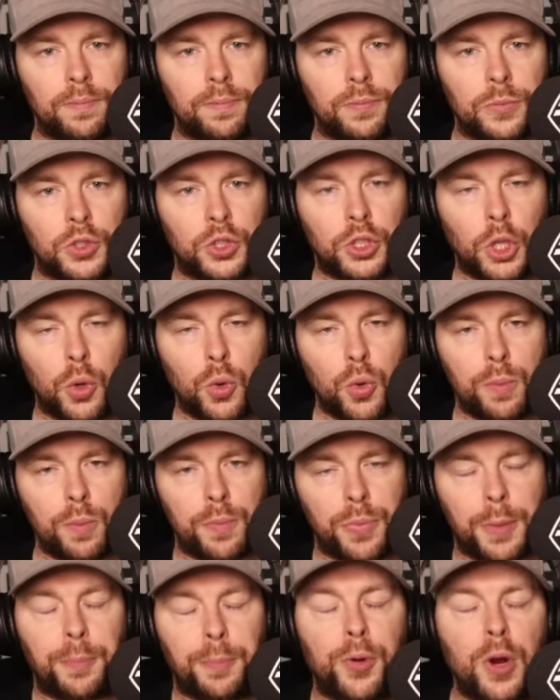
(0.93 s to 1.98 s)
So
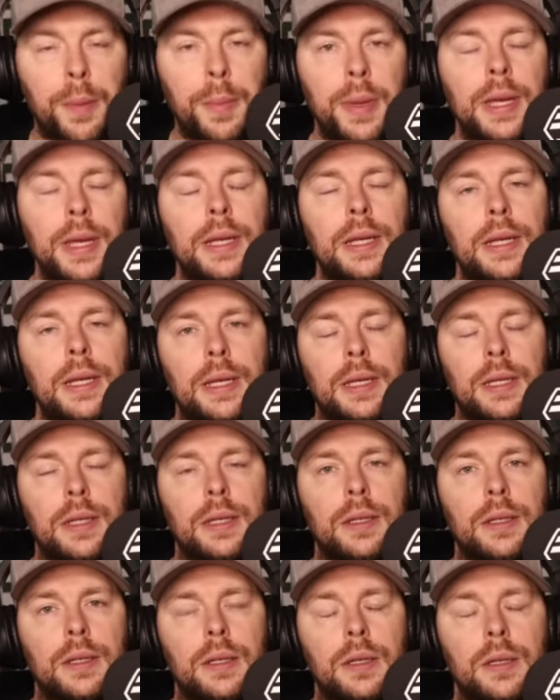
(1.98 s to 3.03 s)
the Premier
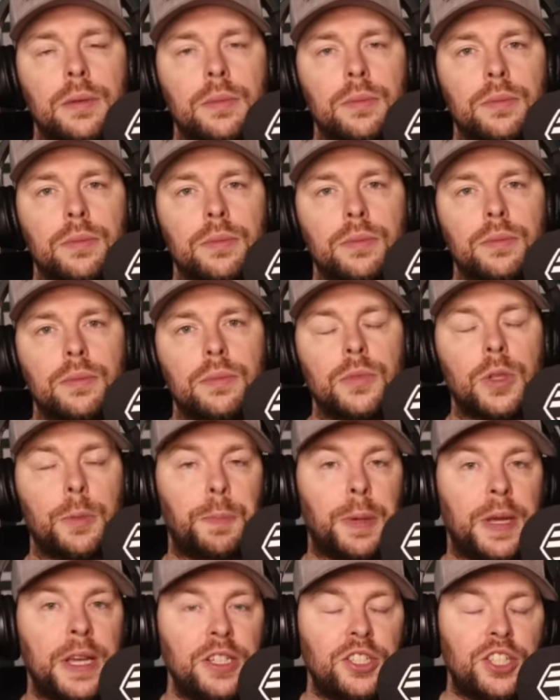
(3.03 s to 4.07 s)
League, the
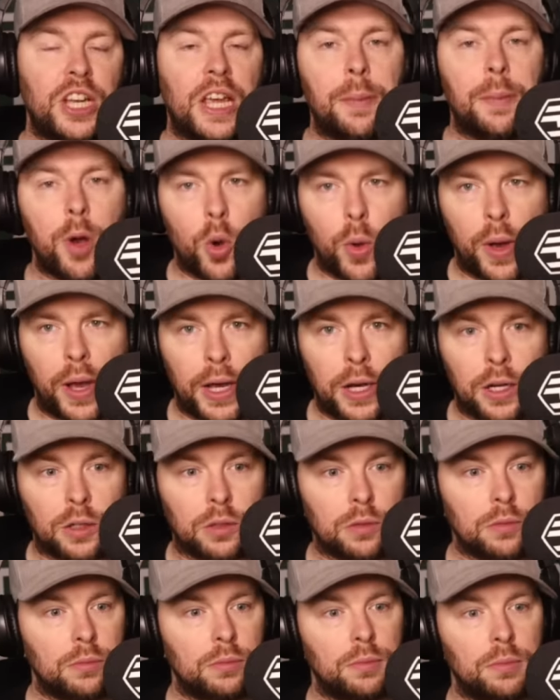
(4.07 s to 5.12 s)
P G M O
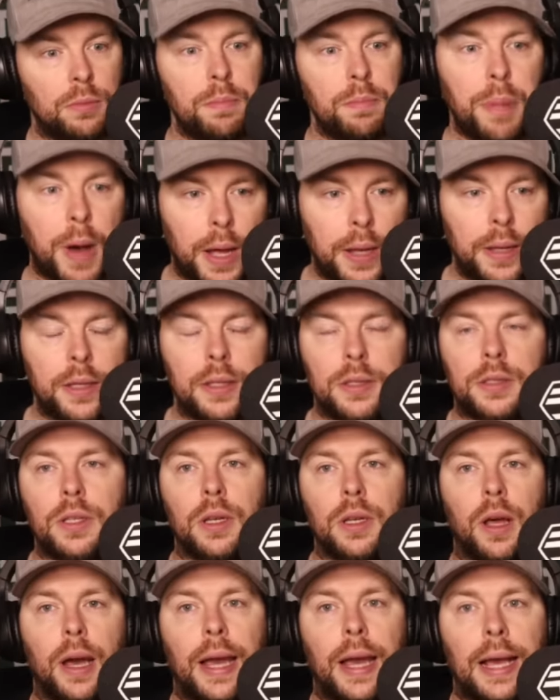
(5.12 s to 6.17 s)
L, pundits
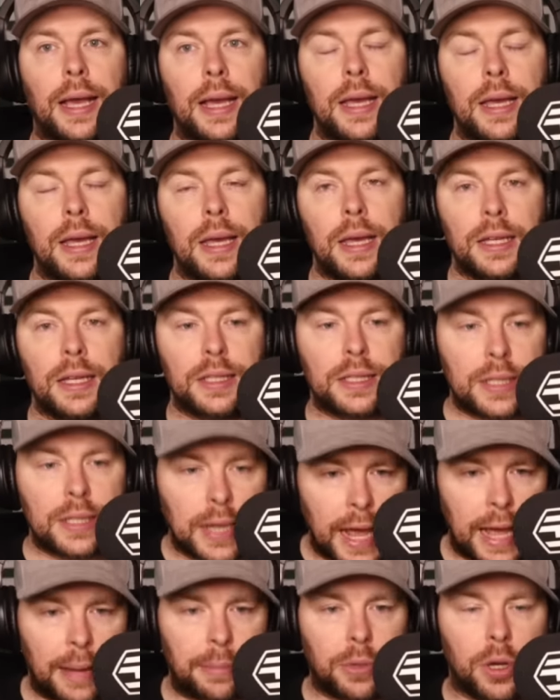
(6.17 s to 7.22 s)
alike,
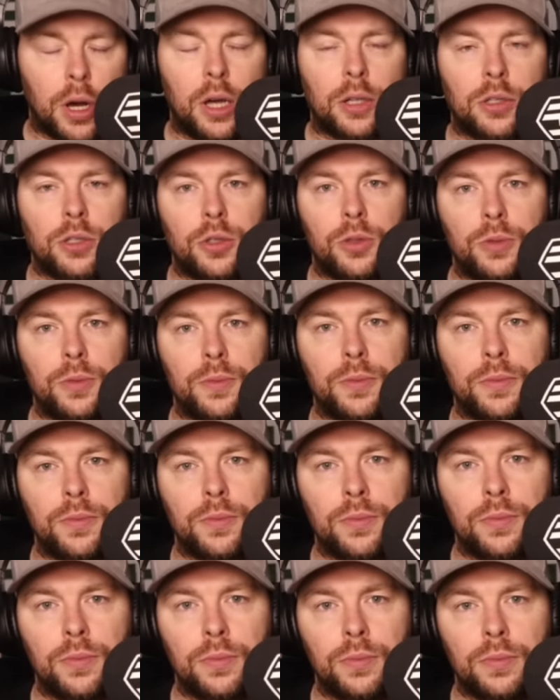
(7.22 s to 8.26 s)
slammed Arsenal,
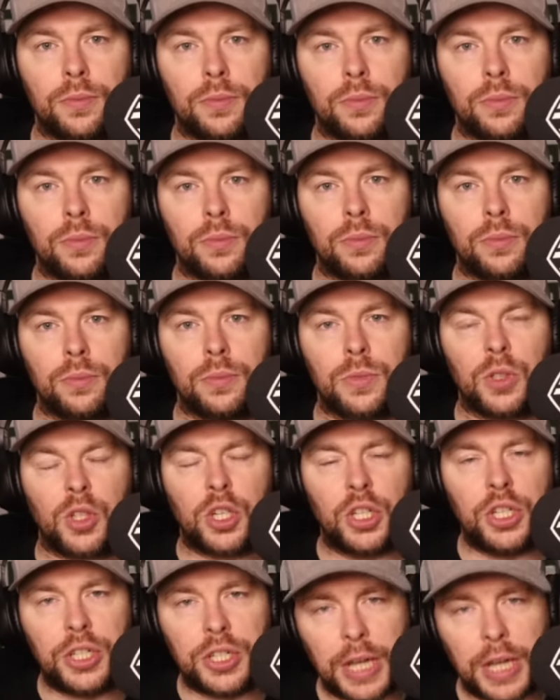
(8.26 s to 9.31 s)

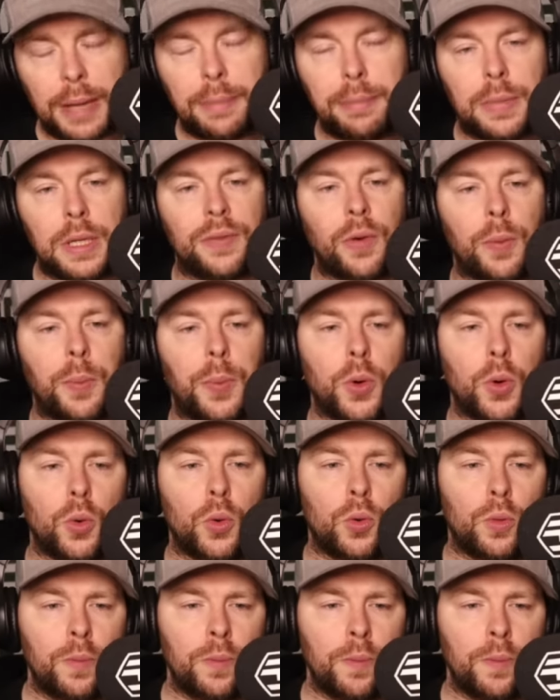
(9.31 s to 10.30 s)
condemned Liverpool